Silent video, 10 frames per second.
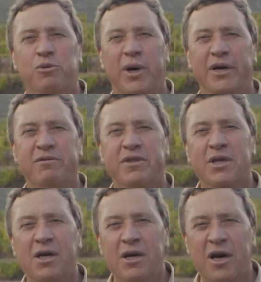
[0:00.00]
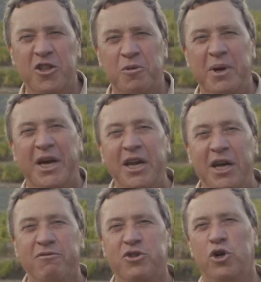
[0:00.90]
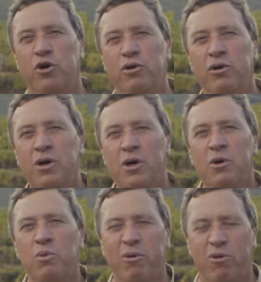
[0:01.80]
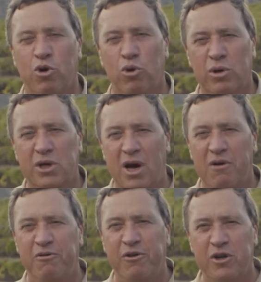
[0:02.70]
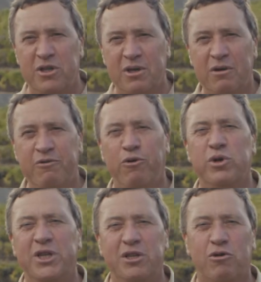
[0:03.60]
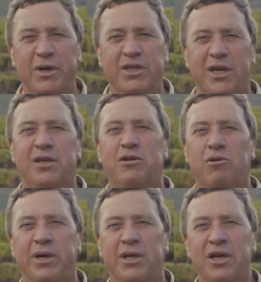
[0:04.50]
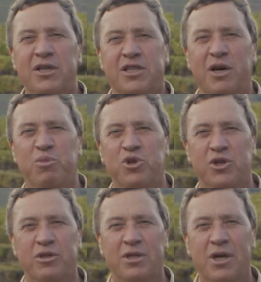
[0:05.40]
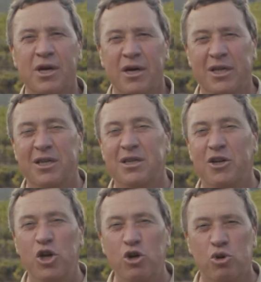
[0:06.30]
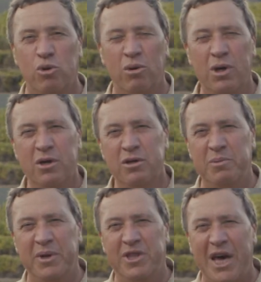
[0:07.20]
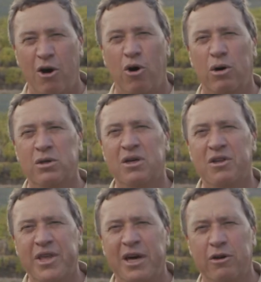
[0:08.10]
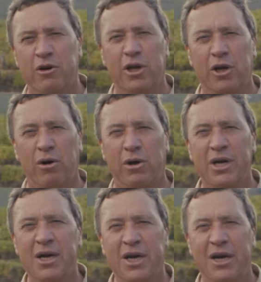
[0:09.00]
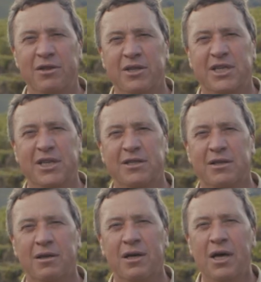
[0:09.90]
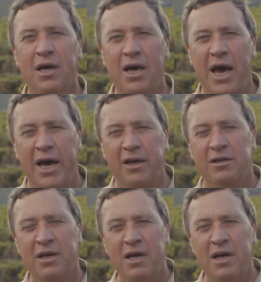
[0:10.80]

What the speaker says: waves. At the beginning of June, we recorded our first 40 degrees centigrade temperatures. It is unusual to be that hot that early on in the season. And